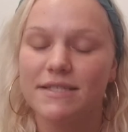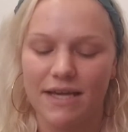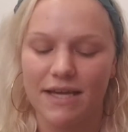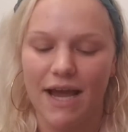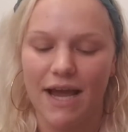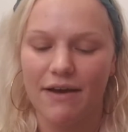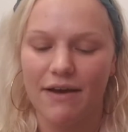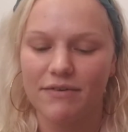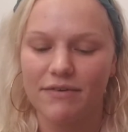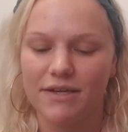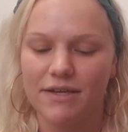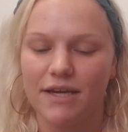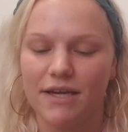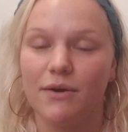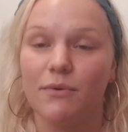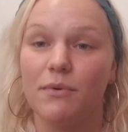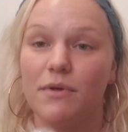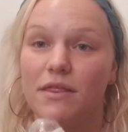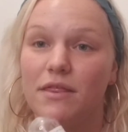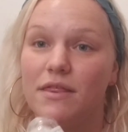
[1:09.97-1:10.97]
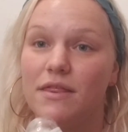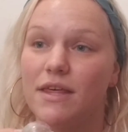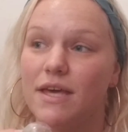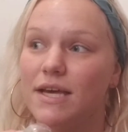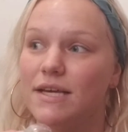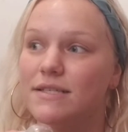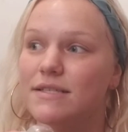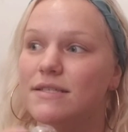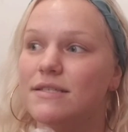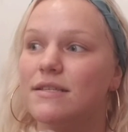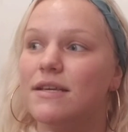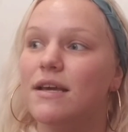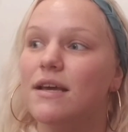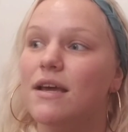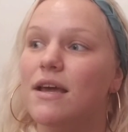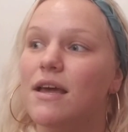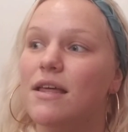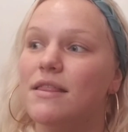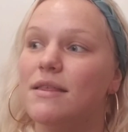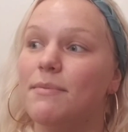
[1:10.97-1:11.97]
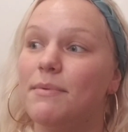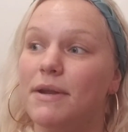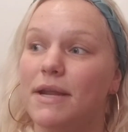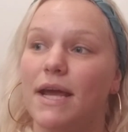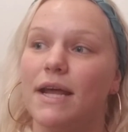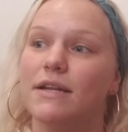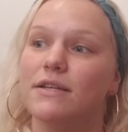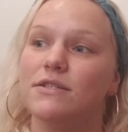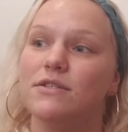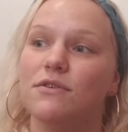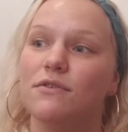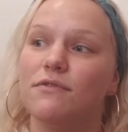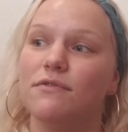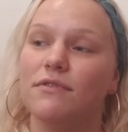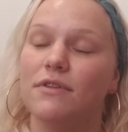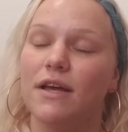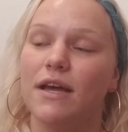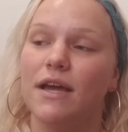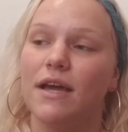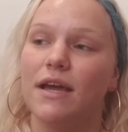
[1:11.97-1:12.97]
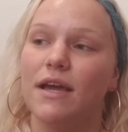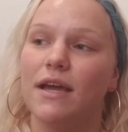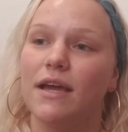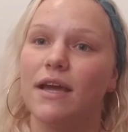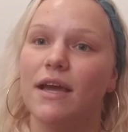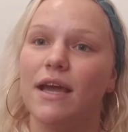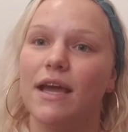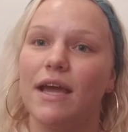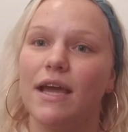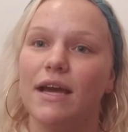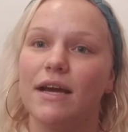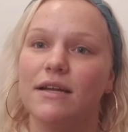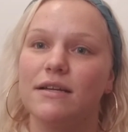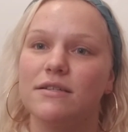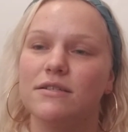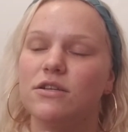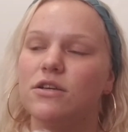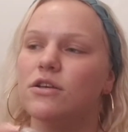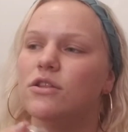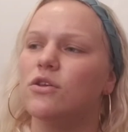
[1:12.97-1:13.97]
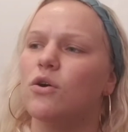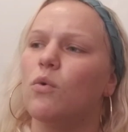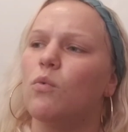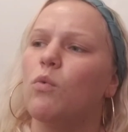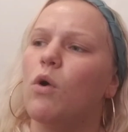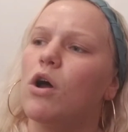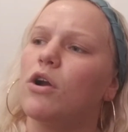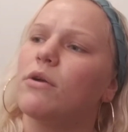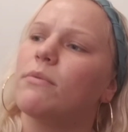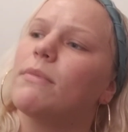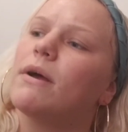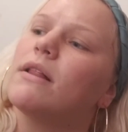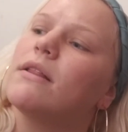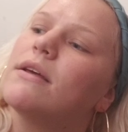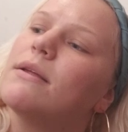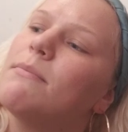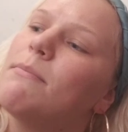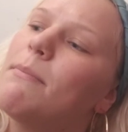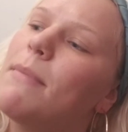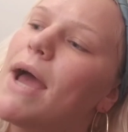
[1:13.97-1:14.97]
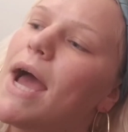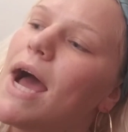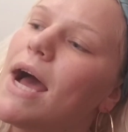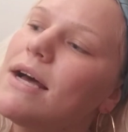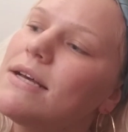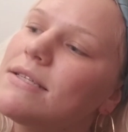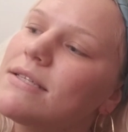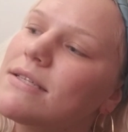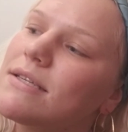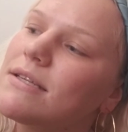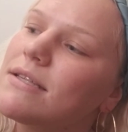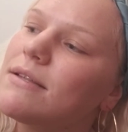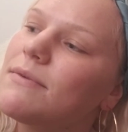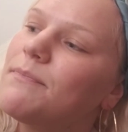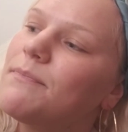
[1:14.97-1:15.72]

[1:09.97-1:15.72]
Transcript: They have a kit with this, the banana souffle, and the watermelon mask.